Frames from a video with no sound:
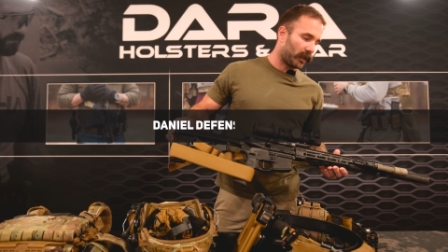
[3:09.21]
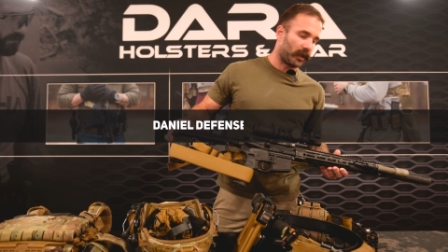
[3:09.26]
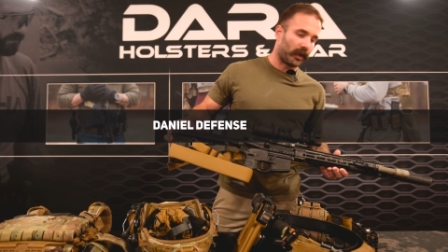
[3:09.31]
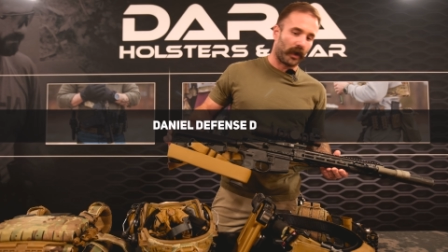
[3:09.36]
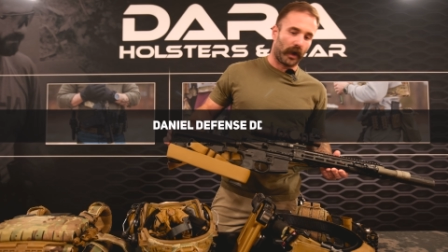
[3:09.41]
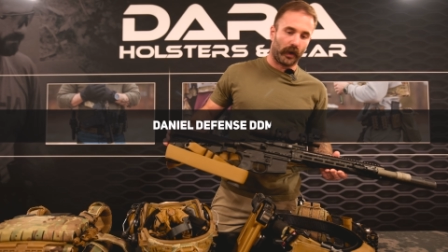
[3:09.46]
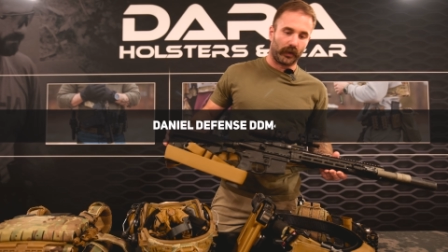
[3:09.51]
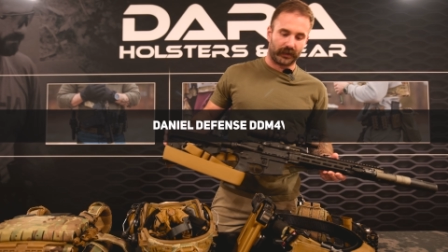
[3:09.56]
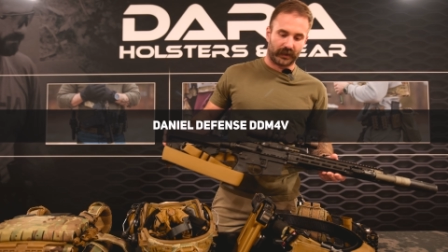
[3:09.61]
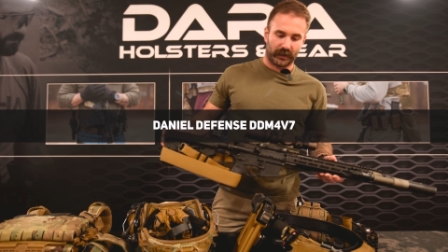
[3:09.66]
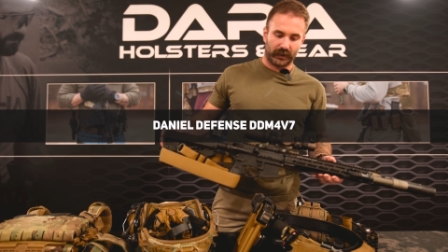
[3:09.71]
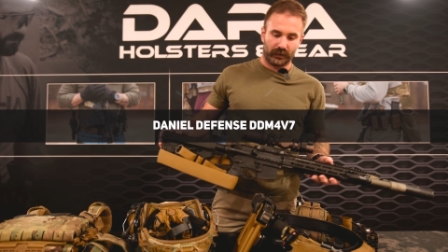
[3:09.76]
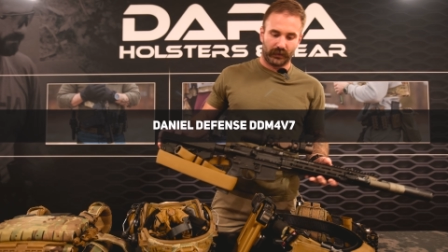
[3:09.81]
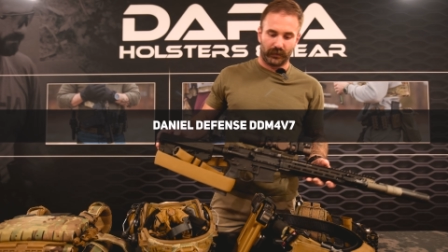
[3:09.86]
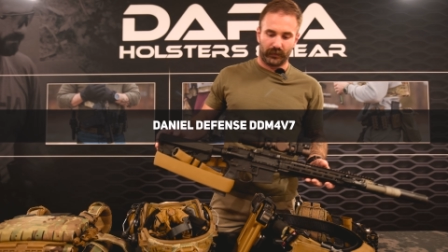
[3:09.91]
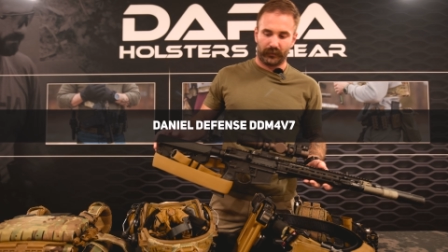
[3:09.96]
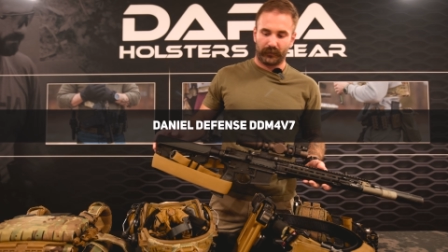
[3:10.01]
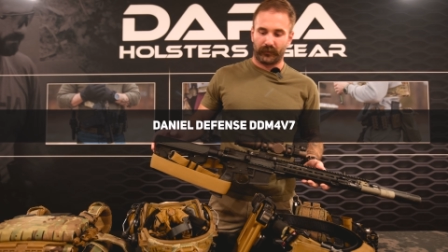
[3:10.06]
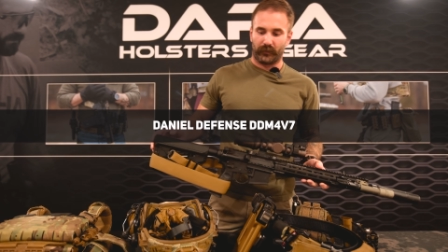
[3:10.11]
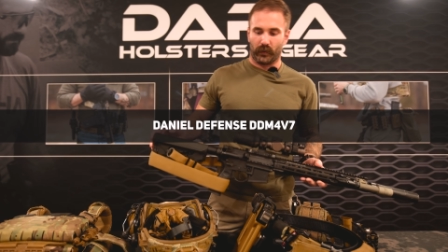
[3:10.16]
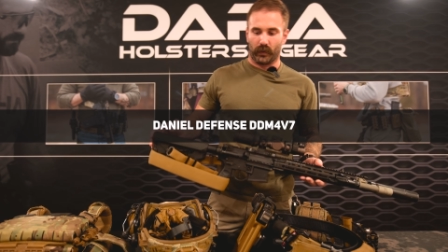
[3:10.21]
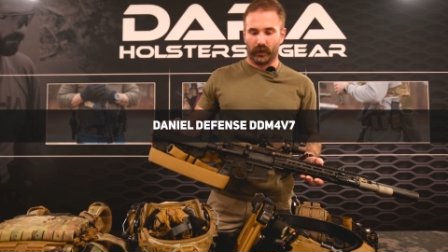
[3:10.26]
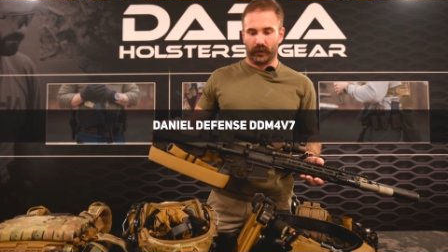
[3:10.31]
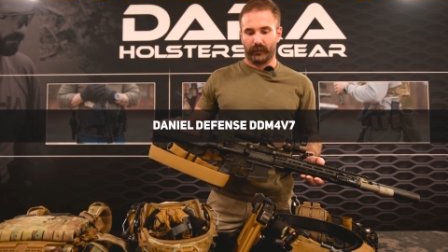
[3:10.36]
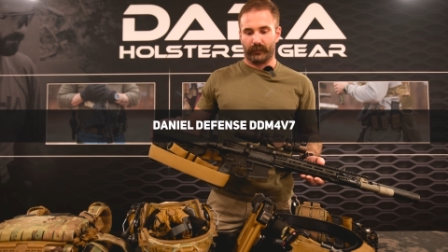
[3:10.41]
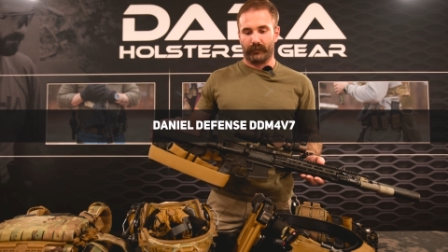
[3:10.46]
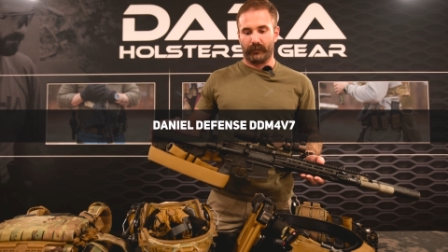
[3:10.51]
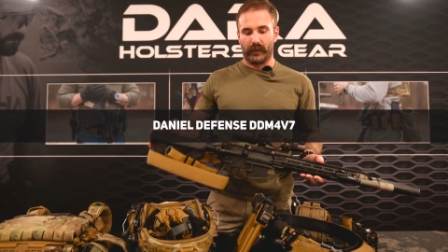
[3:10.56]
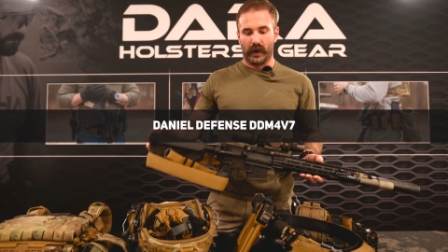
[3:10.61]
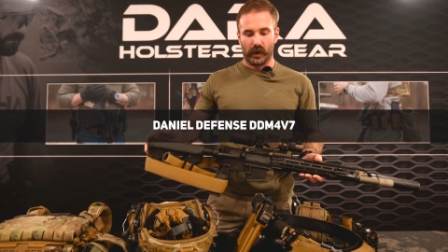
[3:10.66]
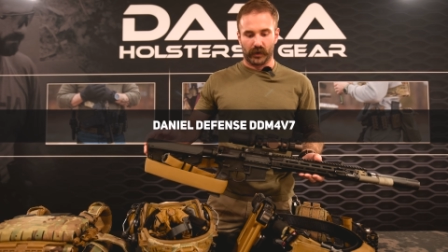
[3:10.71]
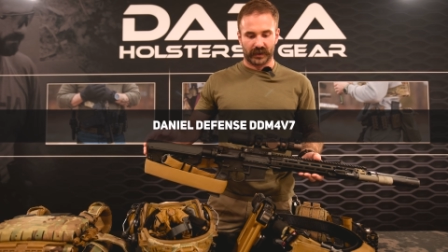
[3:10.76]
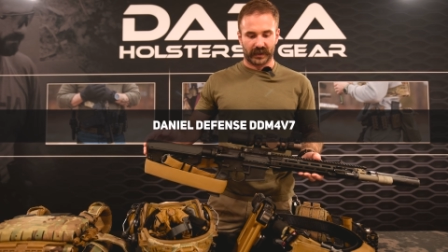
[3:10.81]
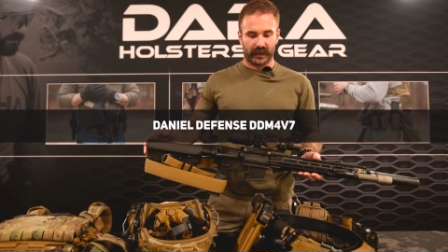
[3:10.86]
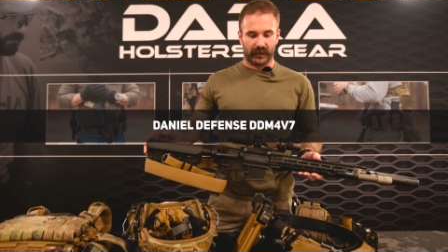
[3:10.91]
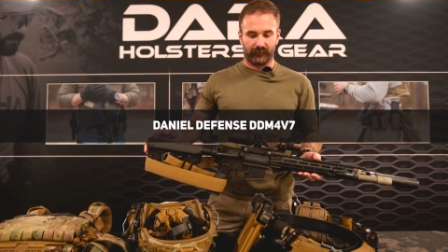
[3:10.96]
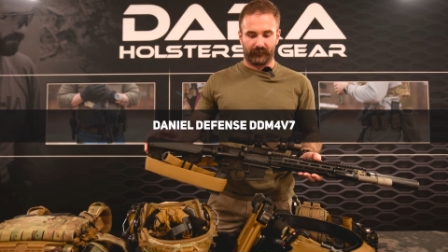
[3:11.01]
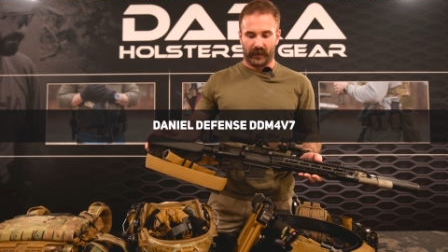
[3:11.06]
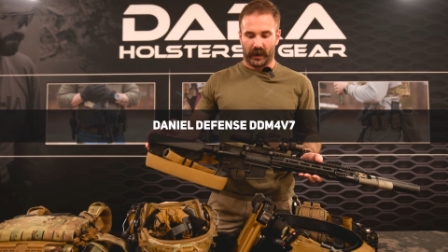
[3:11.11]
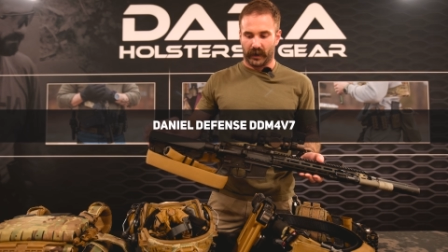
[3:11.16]
go-to for most
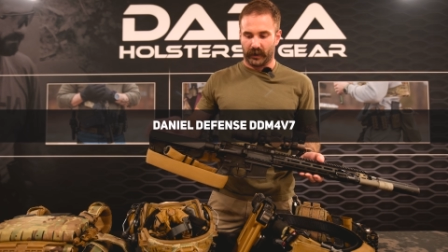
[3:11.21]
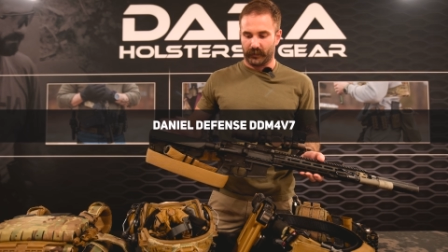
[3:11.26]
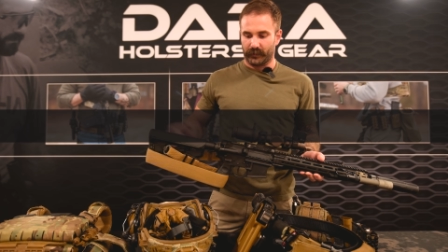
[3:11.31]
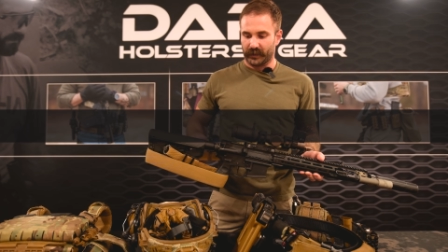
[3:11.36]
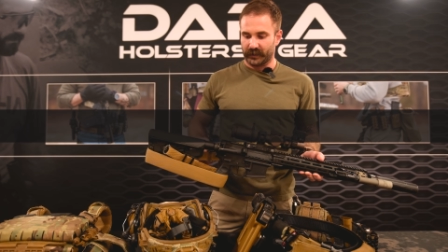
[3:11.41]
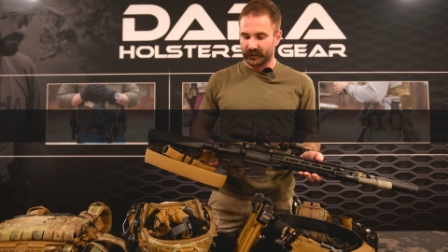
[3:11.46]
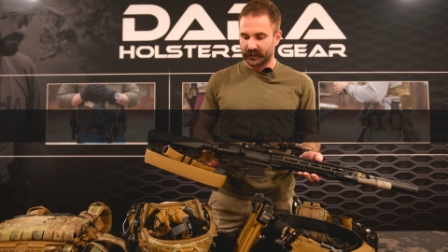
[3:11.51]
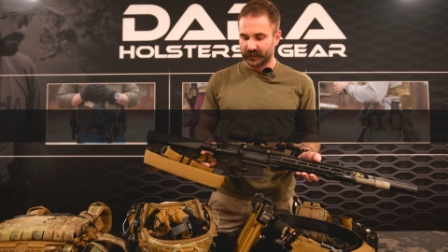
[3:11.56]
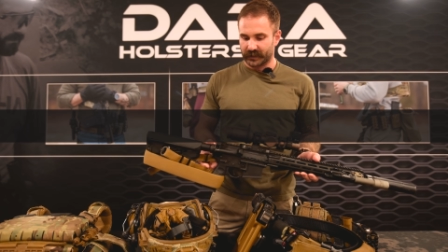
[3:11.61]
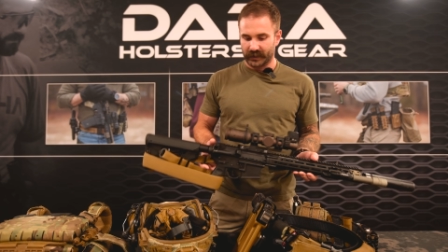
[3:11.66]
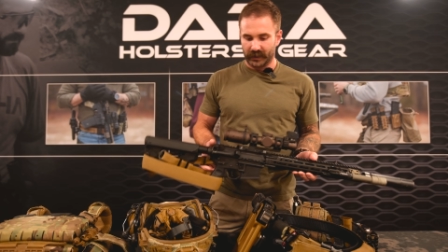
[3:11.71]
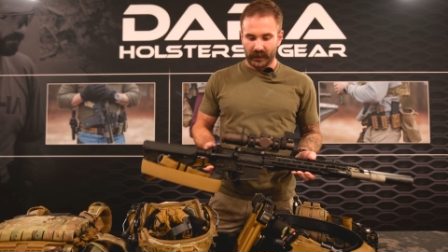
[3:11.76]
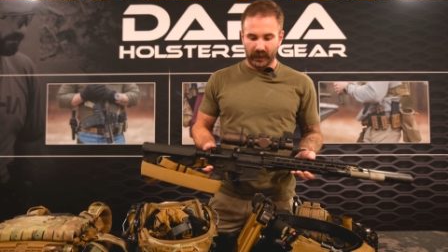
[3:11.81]
environments.